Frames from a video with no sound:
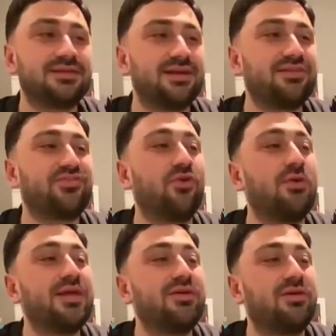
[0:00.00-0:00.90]
Let me see.
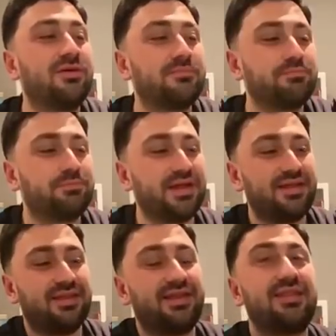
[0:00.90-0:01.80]
Foaming uh, The,
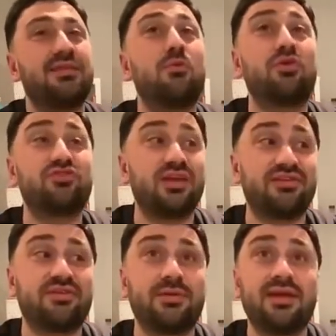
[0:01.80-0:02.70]
the, the most
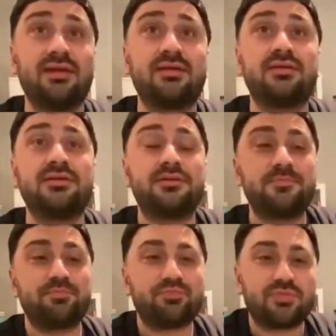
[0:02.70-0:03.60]
it's away. Let's see it.
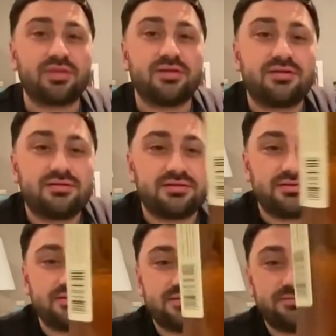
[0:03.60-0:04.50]
Do, are we going to
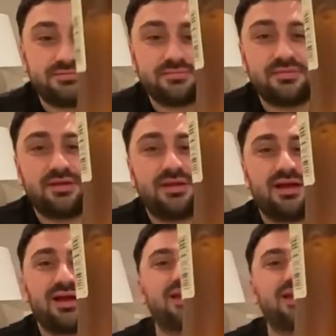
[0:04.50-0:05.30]
give him that? I don't. Hmm.